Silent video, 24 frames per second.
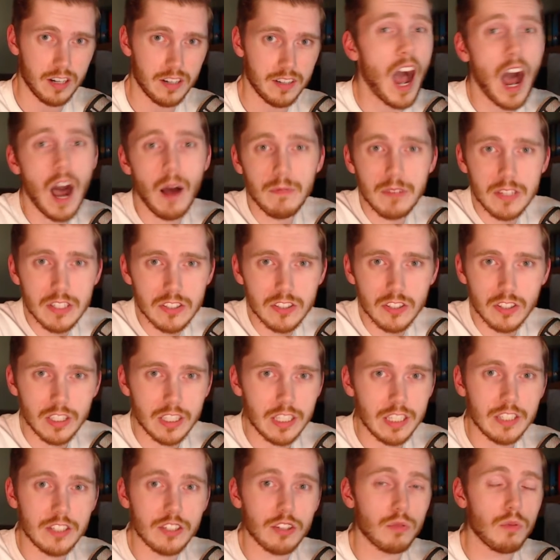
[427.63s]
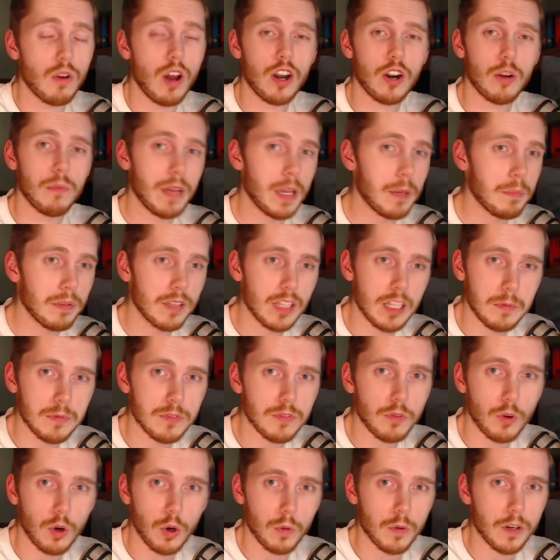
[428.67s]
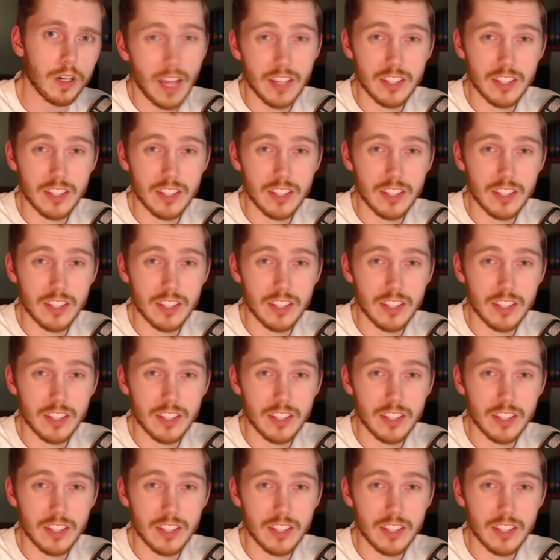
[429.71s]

Obviously, Toronto Maple Leafs forward,